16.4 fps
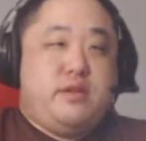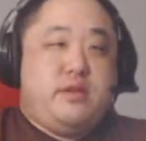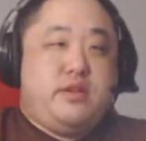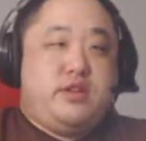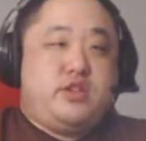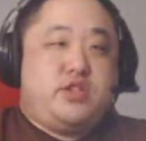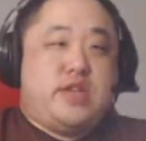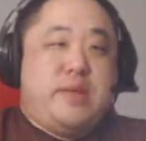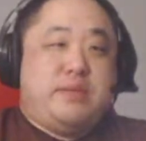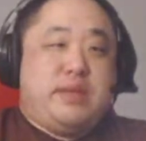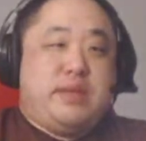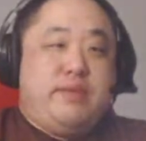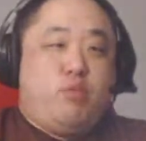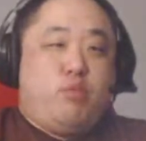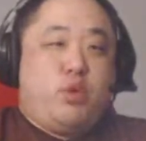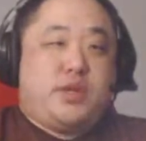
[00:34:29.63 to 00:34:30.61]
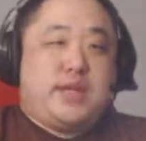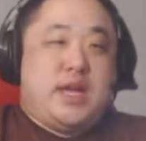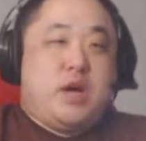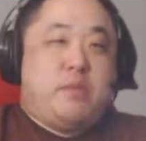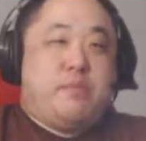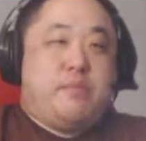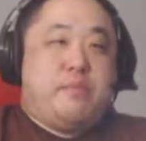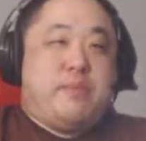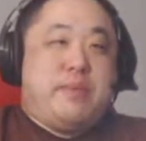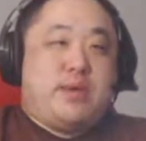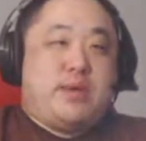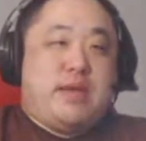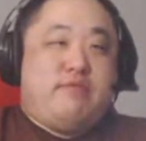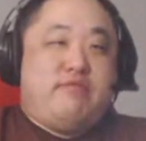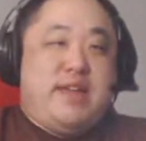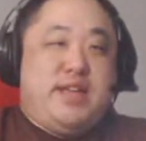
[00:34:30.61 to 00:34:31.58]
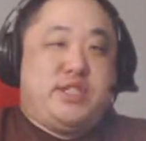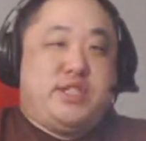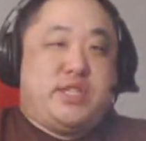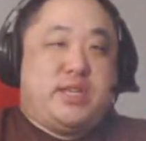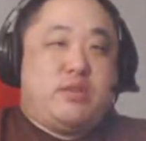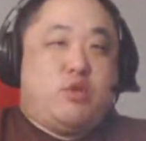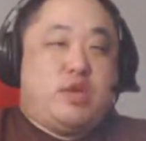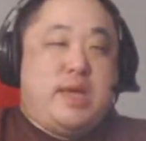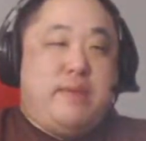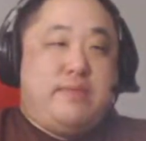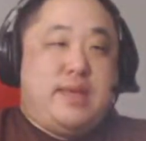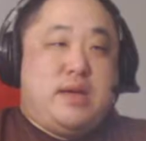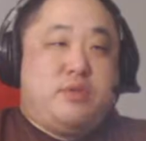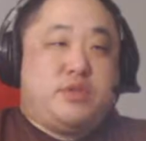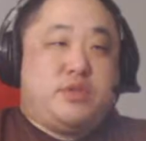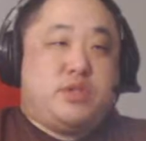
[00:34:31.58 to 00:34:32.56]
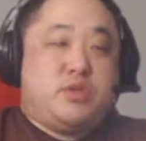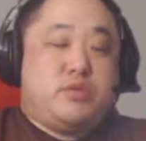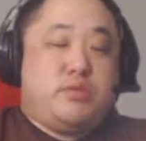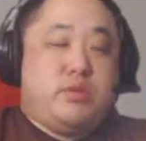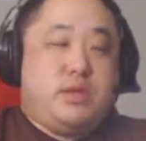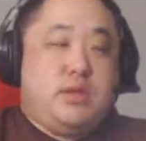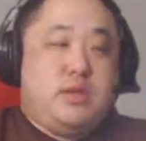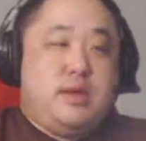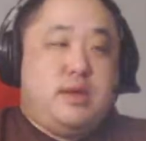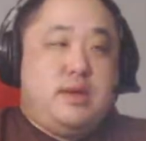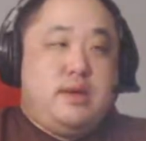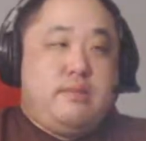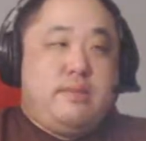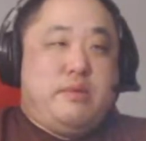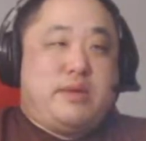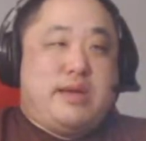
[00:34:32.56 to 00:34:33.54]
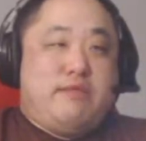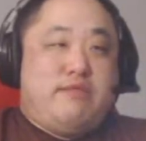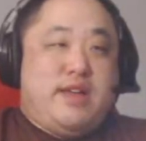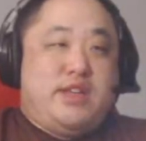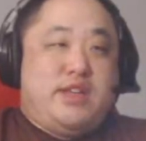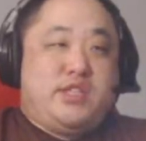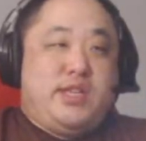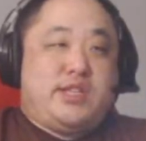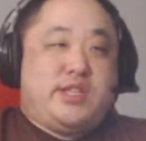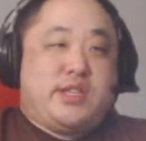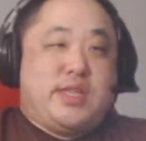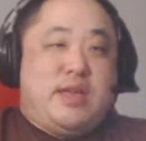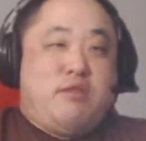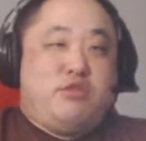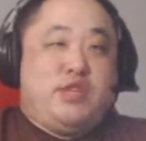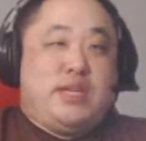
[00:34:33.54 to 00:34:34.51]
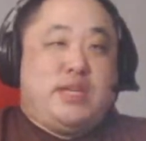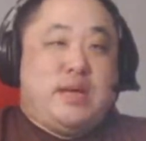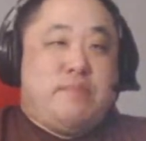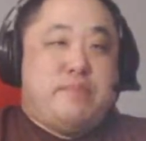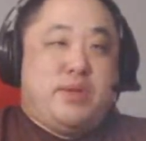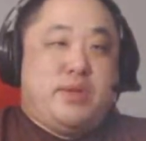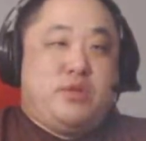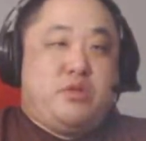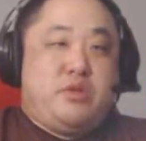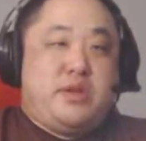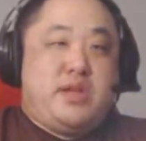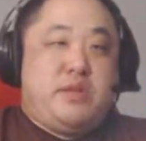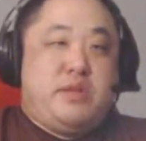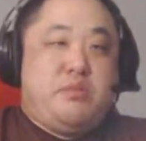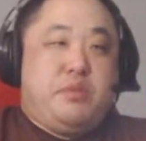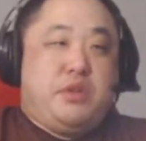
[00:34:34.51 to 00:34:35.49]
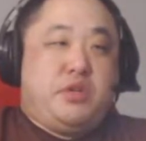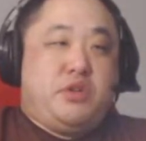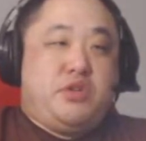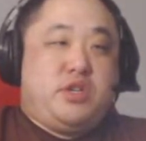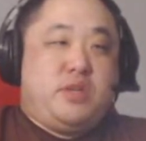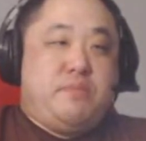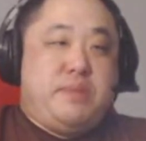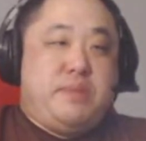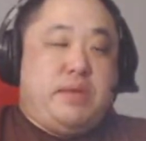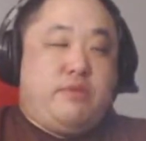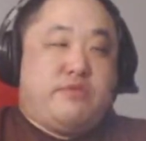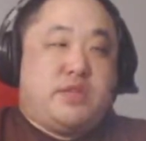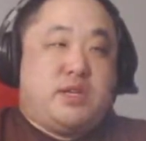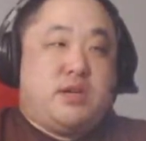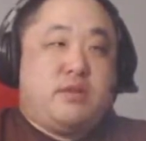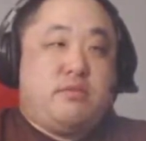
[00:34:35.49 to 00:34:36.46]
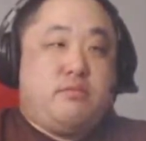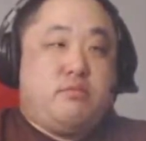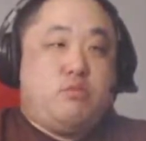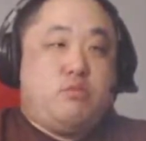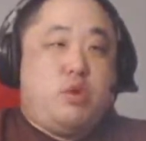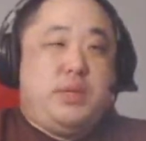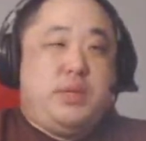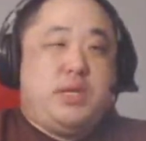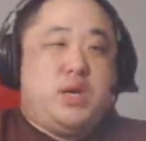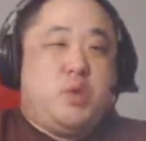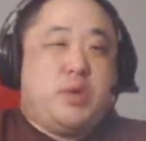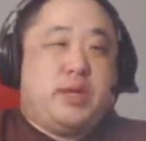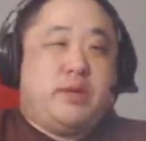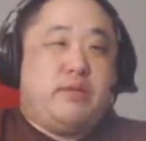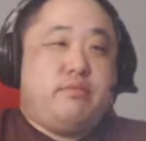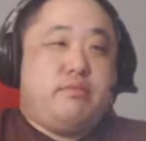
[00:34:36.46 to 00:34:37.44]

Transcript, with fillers: Shame it didn't work out. People got lazy. It all came down to. People got lazy, technology got better, and we couldn't compete with that. Where are we going?